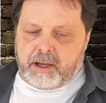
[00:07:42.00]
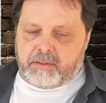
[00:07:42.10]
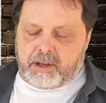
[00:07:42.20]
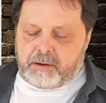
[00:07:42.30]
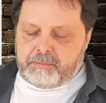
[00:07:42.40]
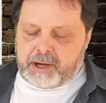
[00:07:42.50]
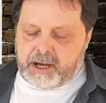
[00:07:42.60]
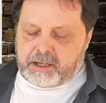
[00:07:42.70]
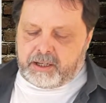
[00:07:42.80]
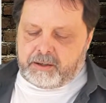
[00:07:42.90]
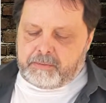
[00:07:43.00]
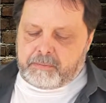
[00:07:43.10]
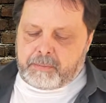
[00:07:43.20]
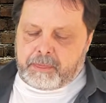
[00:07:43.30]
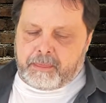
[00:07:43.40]
and the unpacking,
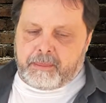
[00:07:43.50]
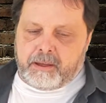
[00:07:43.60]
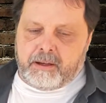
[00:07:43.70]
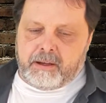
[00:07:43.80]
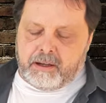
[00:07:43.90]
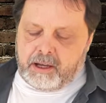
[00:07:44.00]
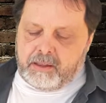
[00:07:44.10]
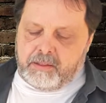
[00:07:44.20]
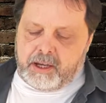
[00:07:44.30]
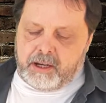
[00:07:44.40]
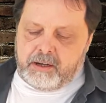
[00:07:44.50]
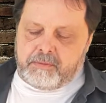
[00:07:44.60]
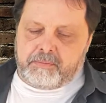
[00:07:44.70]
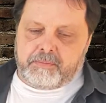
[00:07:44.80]
and then